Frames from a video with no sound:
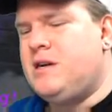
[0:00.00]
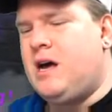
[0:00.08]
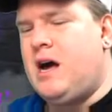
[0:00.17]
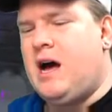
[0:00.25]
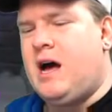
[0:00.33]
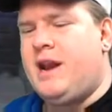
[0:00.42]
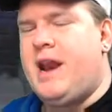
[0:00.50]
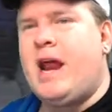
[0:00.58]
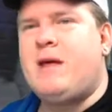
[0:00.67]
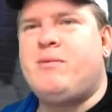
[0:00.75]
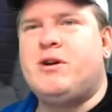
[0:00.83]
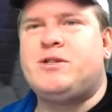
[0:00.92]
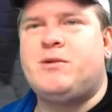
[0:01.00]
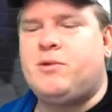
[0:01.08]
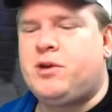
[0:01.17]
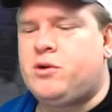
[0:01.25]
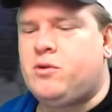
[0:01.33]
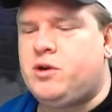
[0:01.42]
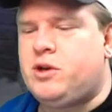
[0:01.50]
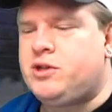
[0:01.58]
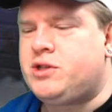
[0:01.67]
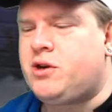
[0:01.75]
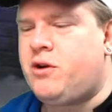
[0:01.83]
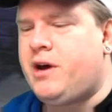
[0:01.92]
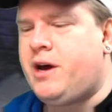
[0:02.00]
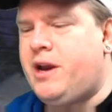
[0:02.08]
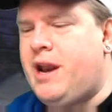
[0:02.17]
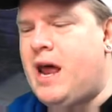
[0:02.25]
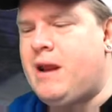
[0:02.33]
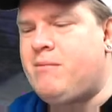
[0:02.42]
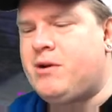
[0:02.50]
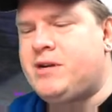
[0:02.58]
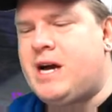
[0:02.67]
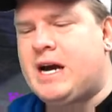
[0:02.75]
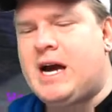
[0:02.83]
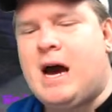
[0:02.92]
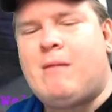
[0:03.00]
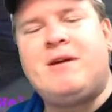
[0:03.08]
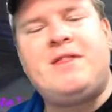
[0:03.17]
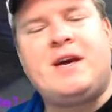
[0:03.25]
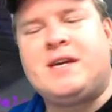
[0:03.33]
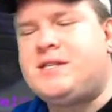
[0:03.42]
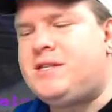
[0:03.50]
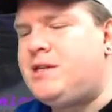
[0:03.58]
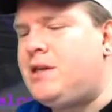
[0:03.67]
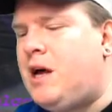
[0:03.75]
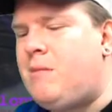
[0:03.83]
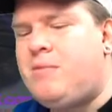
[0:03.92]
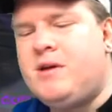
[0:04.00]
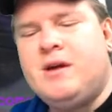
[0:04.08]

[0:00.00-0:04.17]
Nani birds are really cool. You can just go to nanibird.com. I think it's still up.